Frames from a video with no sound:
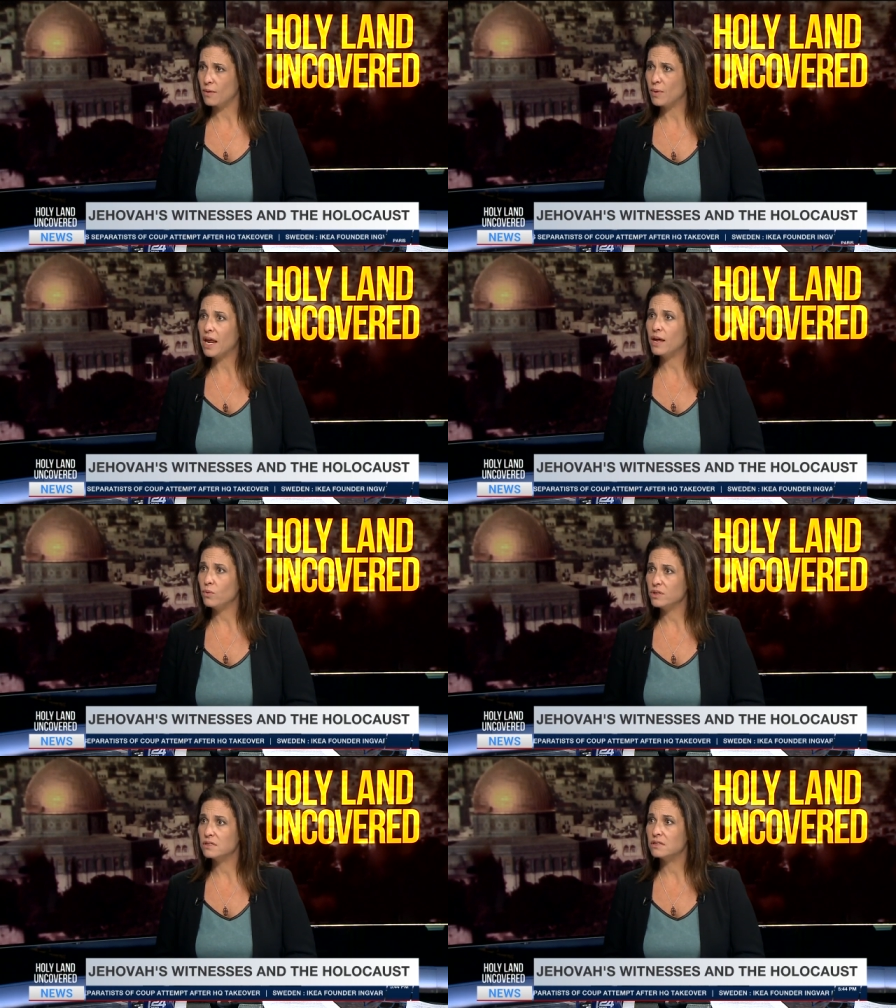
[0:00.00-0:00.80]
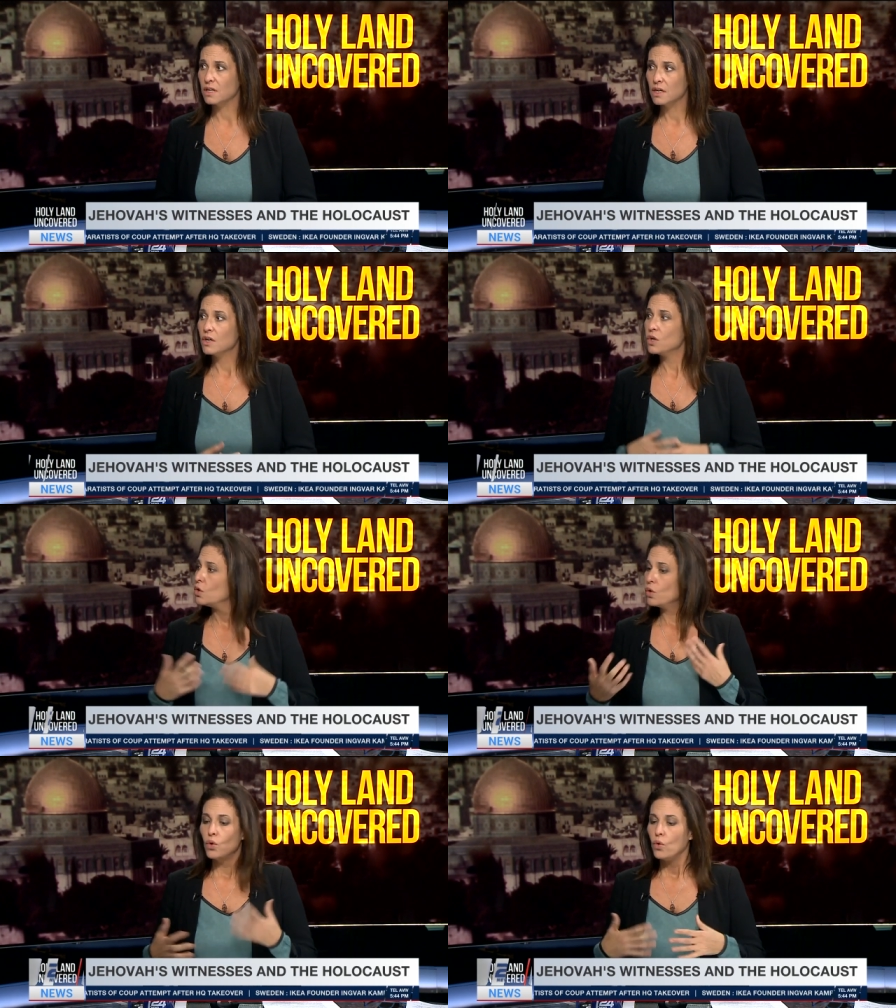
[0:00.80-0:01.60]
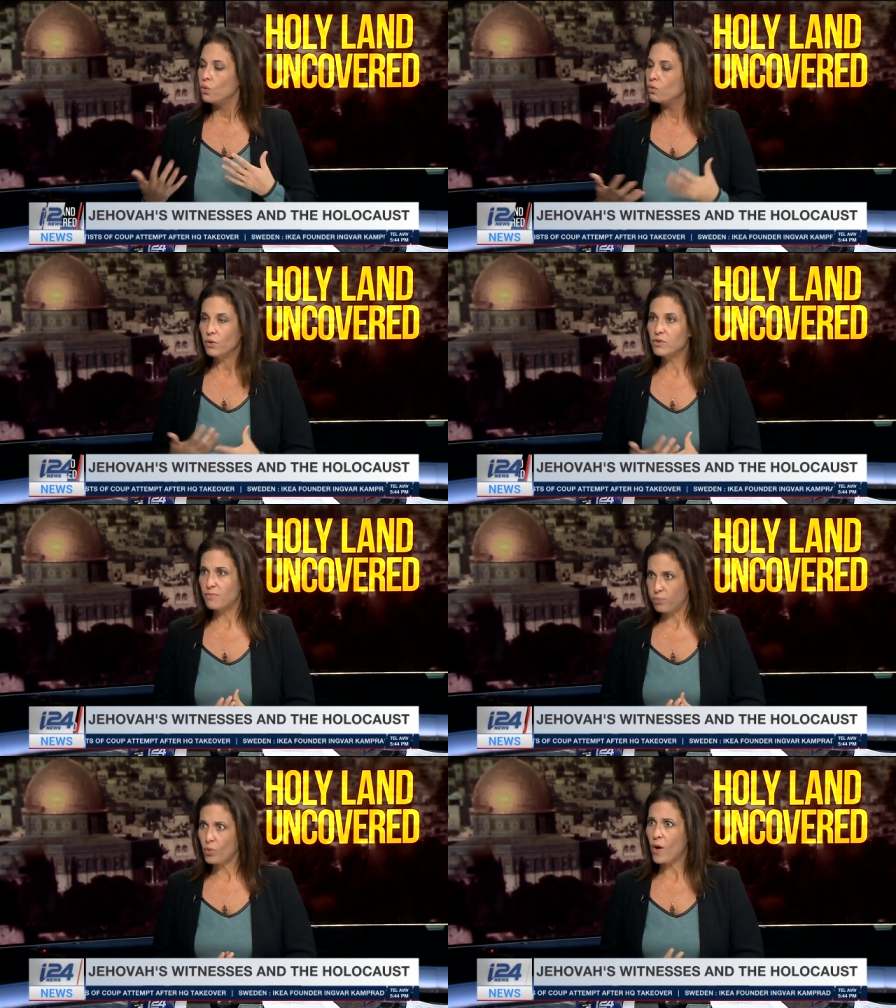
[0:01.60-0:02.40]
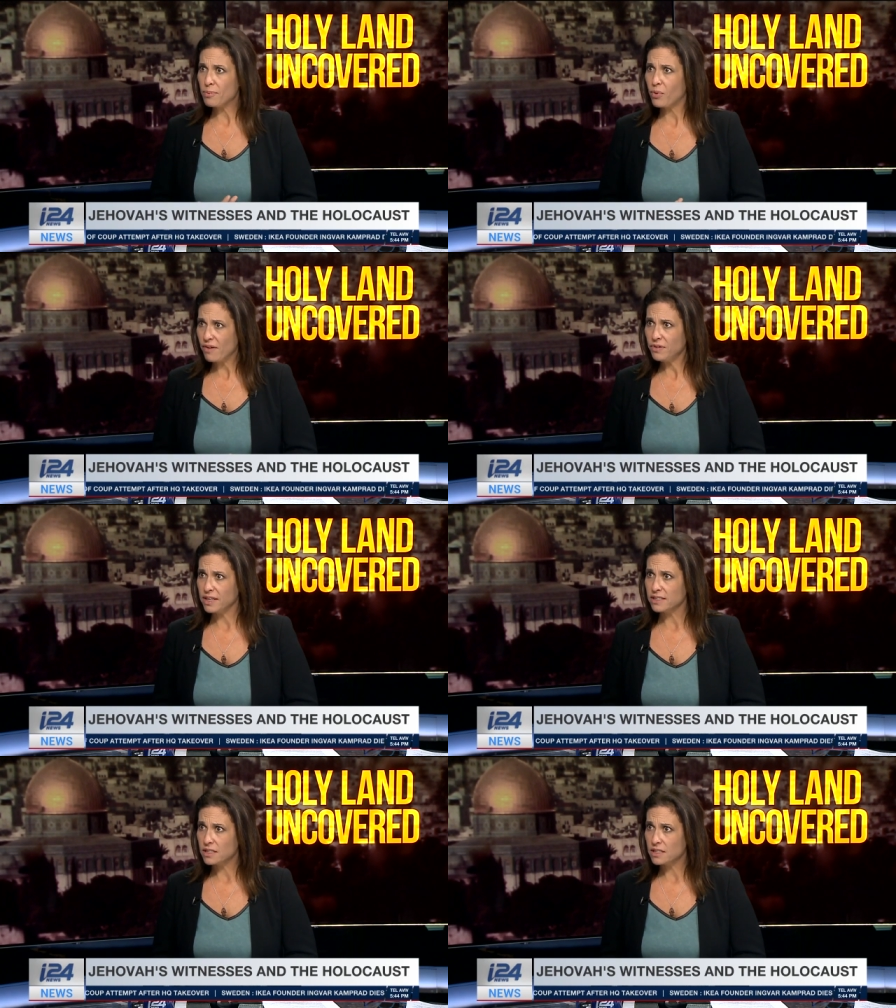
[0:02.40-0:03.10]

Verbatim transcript: I mean, it was it was quite prevalent.